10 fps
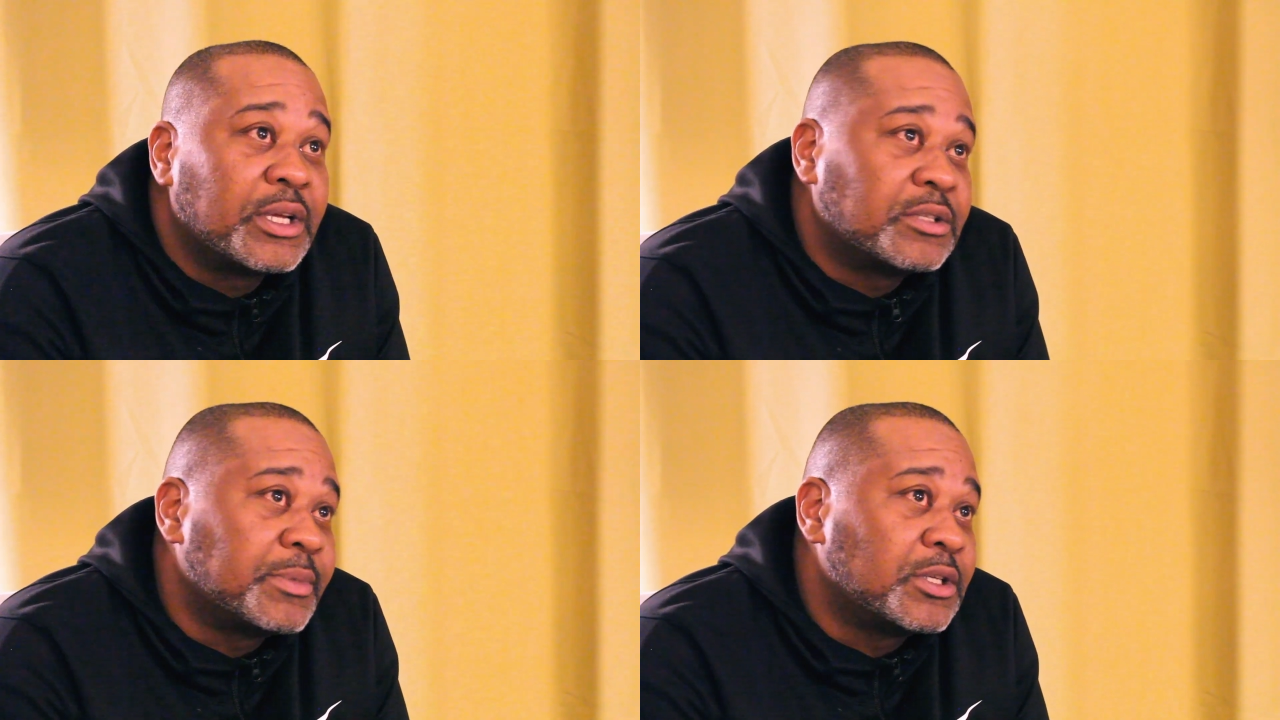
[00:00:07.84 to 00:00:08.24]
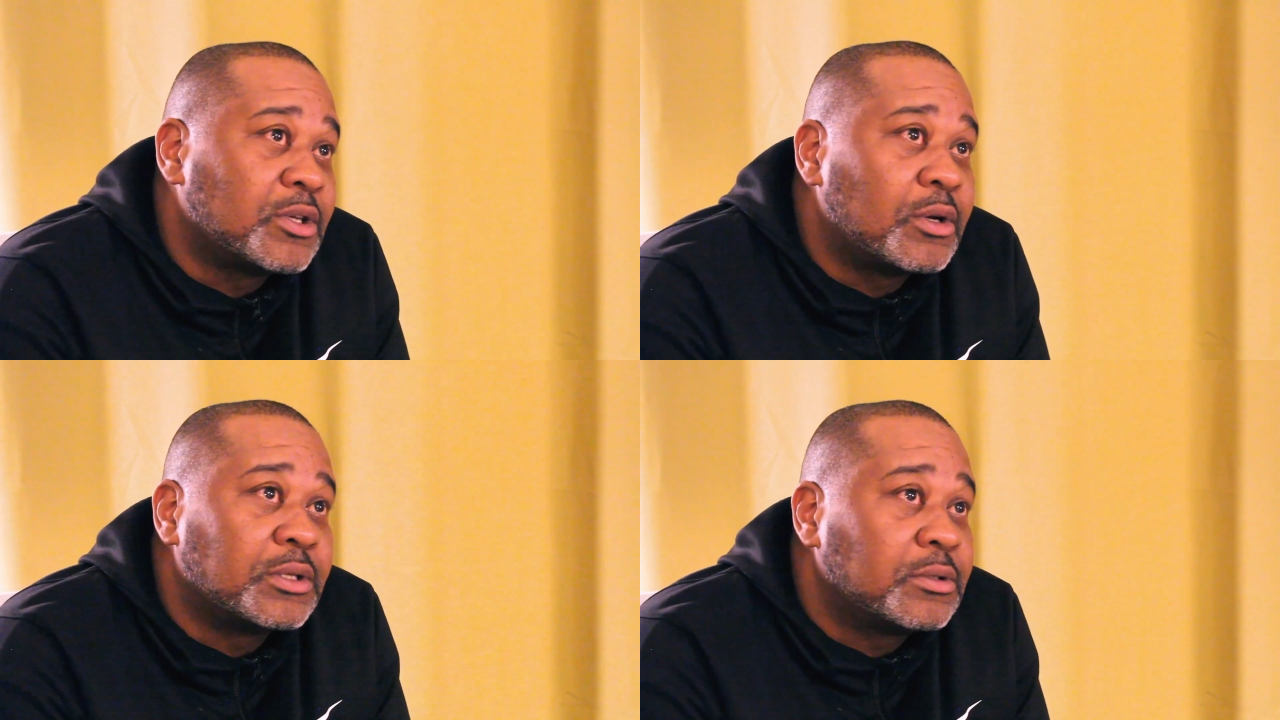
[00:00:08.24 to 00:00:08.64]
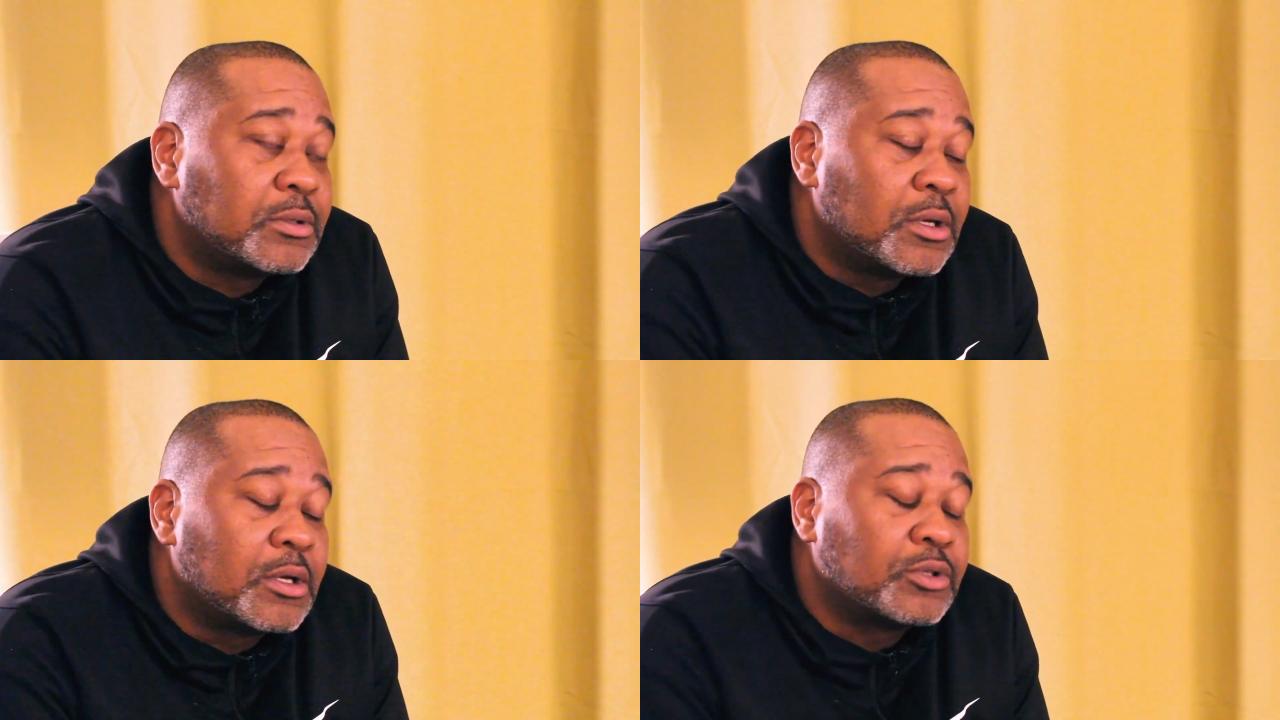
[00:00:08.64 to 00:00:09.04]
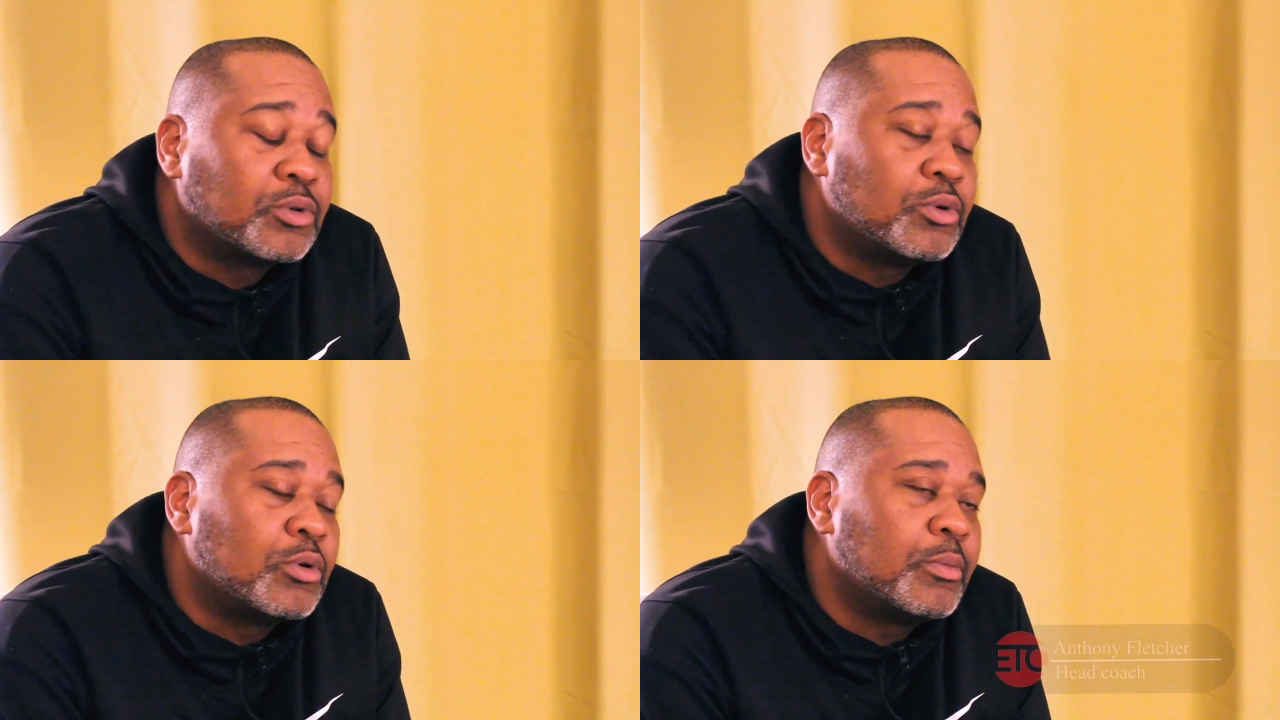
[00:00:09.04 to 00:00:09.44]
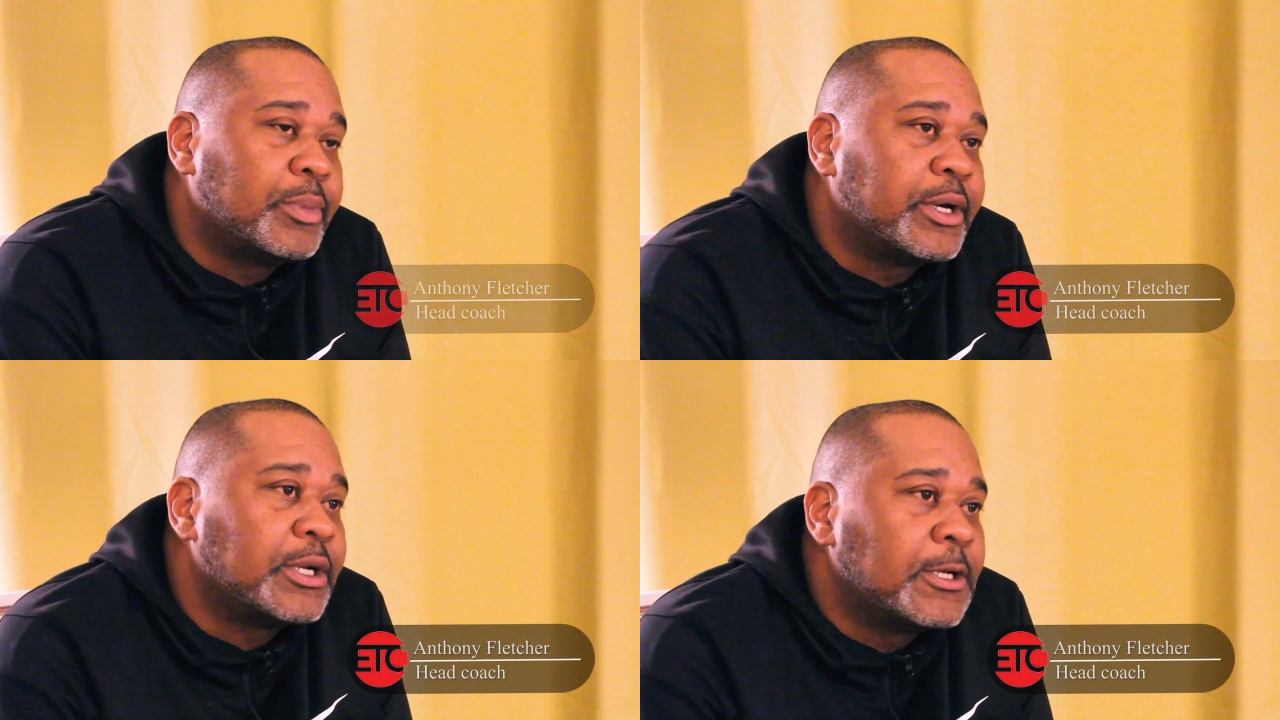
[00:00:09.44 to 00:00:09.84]
against a Minnesota school.
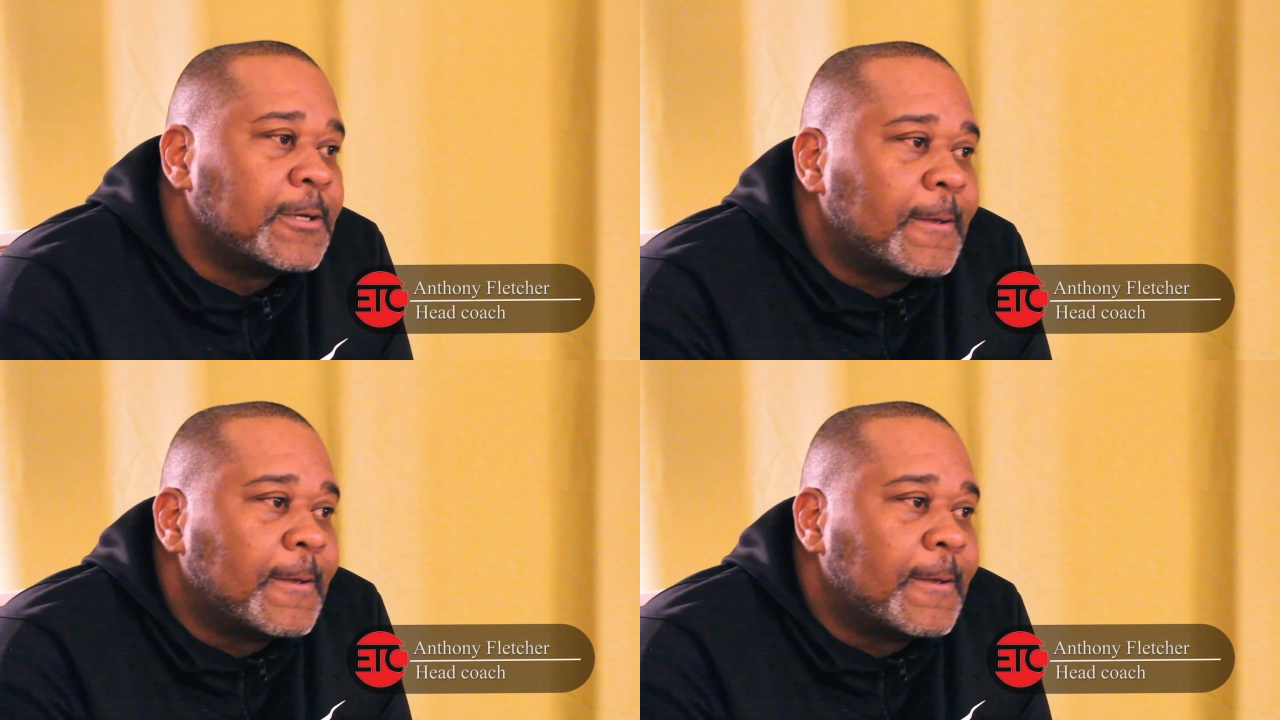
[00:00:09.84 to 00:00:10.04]
But